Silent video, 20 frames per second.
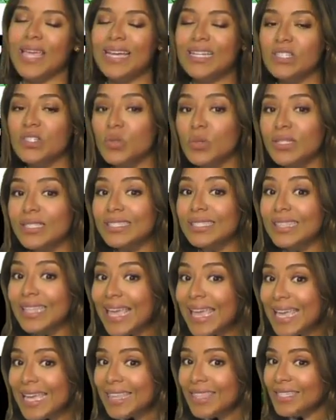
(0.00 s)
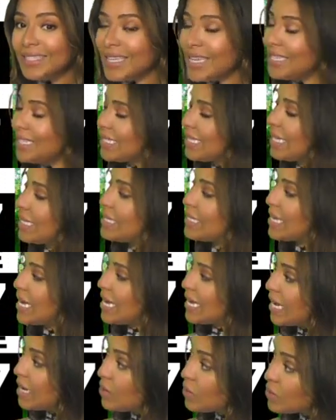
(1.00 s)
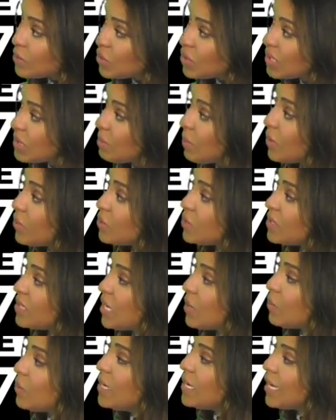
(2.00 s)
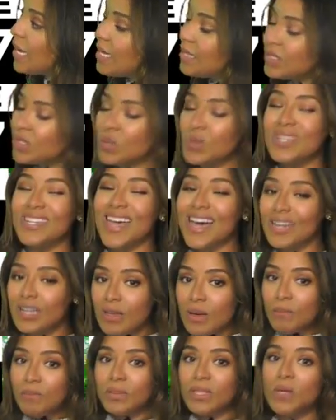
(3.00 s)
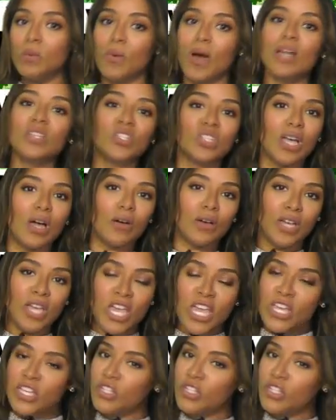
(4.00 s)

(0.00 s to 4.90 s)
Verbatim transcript: head towards late in the day Sunday. And I know this is Mother's Day weekend, so not a complete washout.